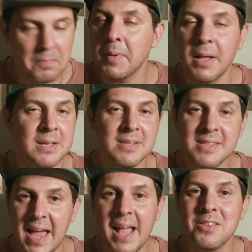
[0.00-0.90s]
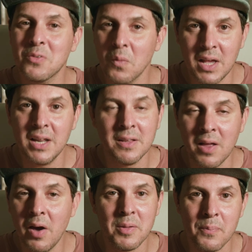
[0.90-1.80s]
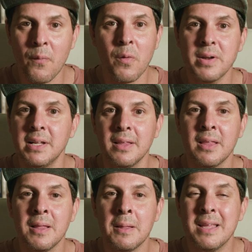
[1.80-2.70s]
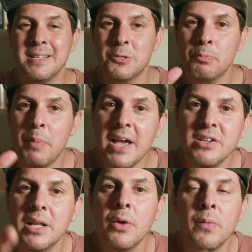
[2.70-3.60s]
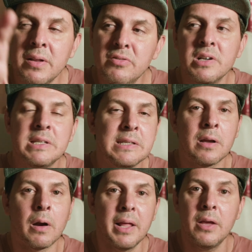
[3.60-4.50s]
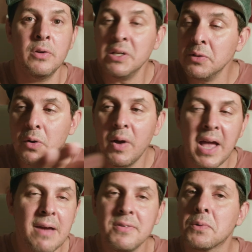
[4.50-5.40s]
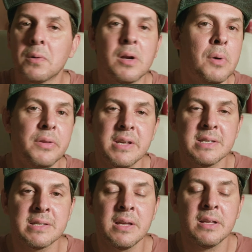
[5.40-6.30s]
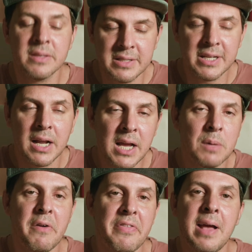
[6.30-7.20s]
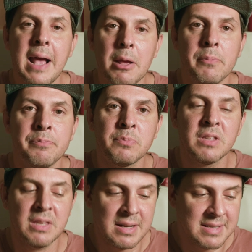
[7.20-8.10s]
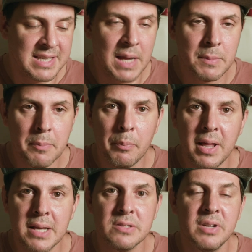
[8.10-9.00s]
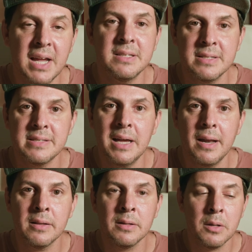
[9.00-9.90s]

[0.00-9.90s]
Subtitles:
Because that's really not important, especially when just starting. You don't have to worry about this. This is gonna come with time. There's a time and a place to get this done.